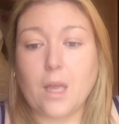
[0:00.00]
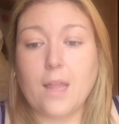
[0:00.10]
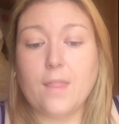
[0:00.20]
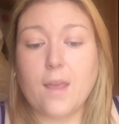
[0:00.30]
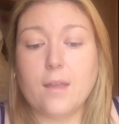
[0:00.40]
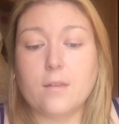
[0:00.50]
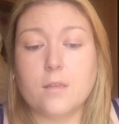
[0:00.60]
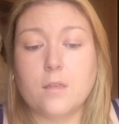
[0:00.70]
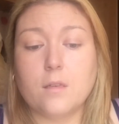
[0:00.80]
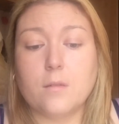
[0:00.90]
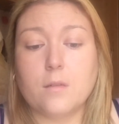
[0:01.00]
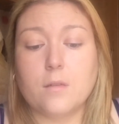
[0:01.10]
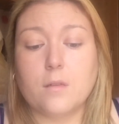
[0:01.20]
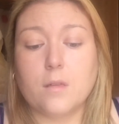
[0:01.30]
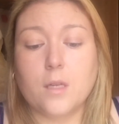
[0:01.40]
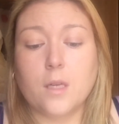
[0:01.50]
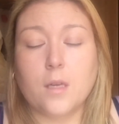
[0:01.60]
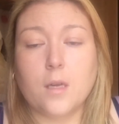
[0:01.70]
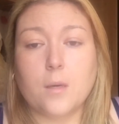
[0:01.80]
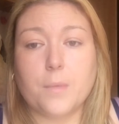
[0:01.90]
And then
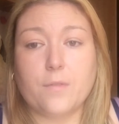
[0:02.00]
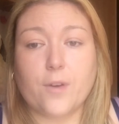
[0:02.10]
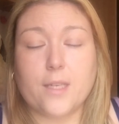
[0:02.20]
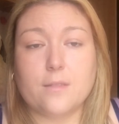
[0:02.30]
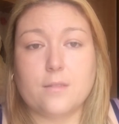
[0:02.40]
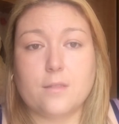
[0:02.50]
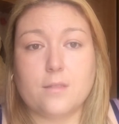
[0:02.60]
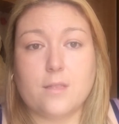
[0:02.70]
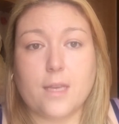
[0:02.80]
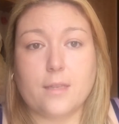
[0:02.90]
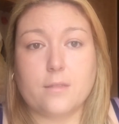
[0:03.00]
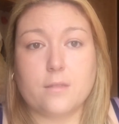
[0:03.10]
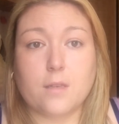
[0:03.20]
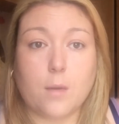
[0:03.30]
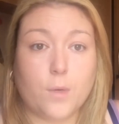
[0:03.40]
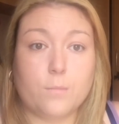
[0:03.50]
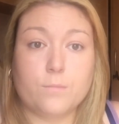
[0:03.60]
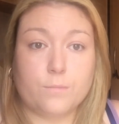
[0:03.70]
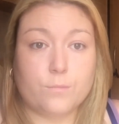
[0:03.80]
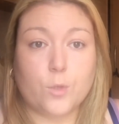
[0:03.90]
my friend said, come
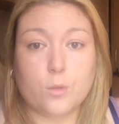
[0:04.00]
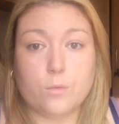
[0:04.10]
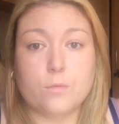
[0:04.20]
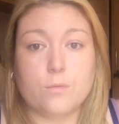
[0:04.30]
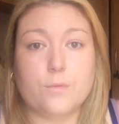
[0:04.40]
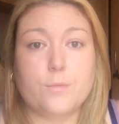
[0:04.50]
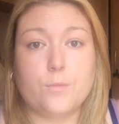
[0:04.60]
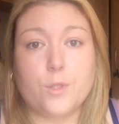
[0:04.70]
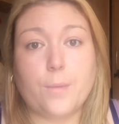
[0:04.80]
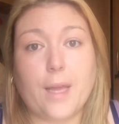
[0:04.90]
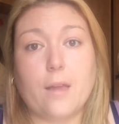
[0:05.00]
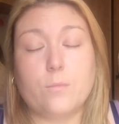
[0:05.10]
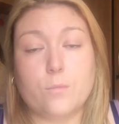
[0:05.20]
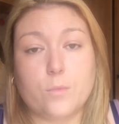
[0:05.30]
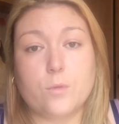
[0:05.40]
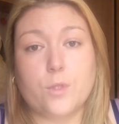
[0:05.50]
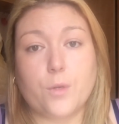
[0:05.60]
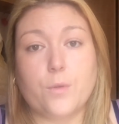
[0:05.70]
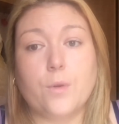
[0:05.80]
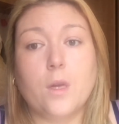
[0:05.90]
on, we'll do it, and we'll
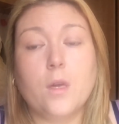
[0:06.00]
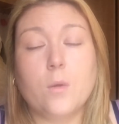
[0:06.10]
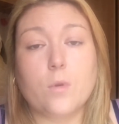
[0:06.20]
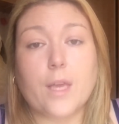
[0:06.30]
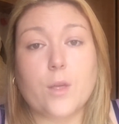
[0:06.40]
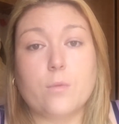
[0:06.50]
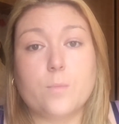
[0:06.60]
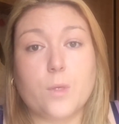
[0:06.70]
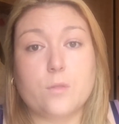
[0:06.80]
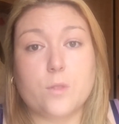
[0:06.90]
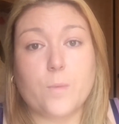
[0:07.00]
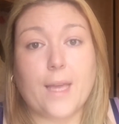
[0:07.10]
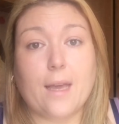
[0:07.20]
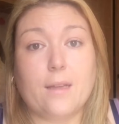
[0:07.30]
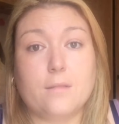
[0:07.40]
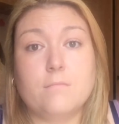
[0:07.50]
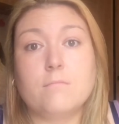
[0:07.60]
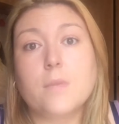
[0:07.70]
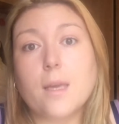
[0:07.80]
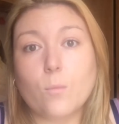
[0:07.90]
get you as blonde as we can
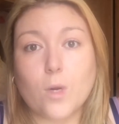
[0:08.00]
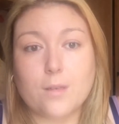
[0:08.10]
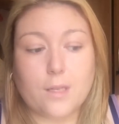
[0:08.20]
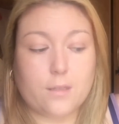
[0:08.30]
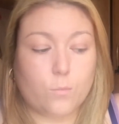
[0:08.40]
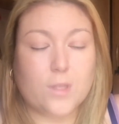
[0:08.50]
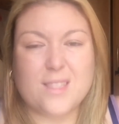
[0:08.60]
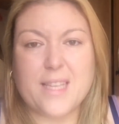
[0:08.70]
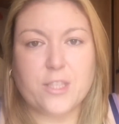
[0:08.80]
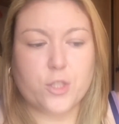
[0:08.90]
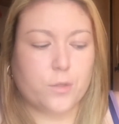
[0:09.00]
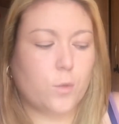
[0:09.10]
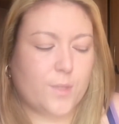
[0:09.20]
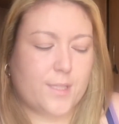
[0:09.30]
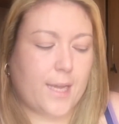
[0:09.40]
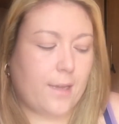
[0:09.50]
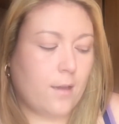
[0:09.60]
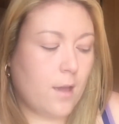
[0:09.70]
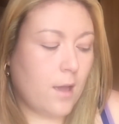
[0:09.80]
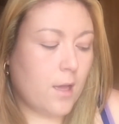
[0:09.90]
in one session, not one day.
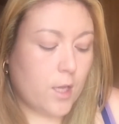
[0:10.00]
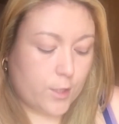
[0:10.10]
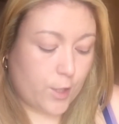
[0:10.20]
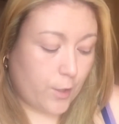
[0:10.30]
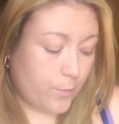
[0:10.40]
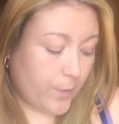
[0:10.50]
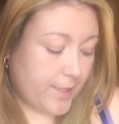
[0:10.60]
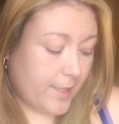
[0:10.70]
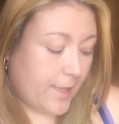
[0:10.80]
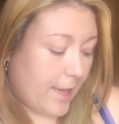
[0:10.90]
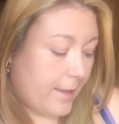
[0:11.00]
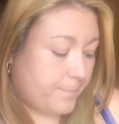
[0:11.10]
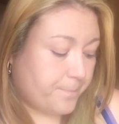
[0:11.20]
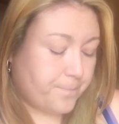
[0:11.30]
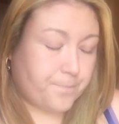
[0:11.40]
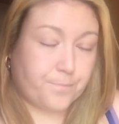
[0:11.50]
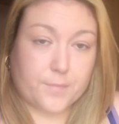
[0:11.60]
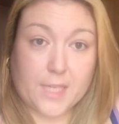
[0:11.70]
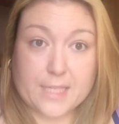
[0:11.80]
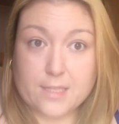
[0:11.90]
So we did that
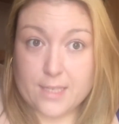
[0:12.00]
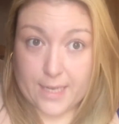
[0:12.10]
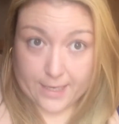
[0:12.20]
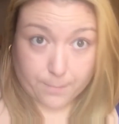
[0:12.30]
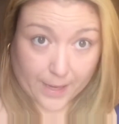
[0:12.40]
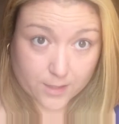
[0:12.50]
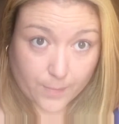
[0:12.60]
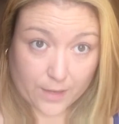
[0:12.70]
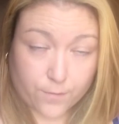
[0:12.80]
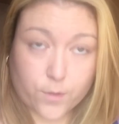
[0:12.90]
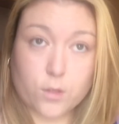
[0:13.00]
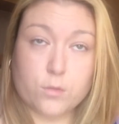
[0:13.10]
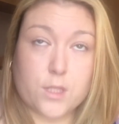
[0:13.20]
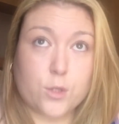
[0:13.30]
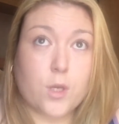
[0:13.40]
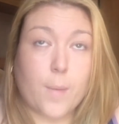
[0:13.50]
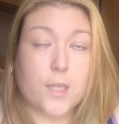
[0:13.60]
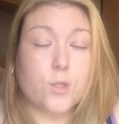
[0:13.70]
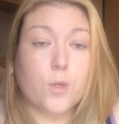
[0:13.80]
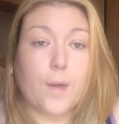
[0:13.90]
yesterday, back-to-back foils. It took
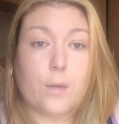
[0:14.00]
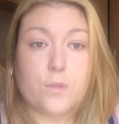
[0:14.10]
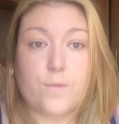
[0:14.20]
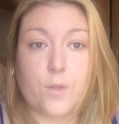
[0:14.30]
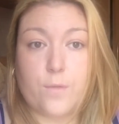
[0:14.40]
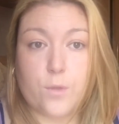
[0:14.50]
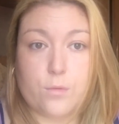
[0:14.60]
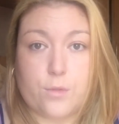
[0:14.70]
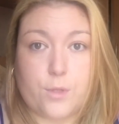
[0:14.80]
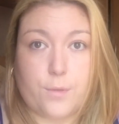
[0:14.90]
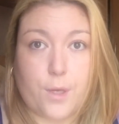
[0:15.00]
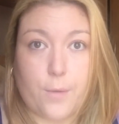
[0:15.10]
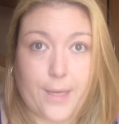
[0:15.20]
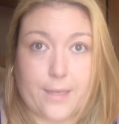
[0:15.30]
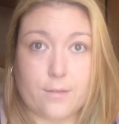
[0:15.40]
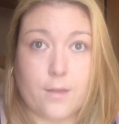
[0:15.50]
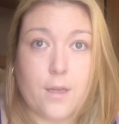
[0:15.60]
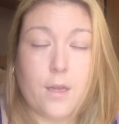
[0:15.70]
about 2 hours for the foils to go in.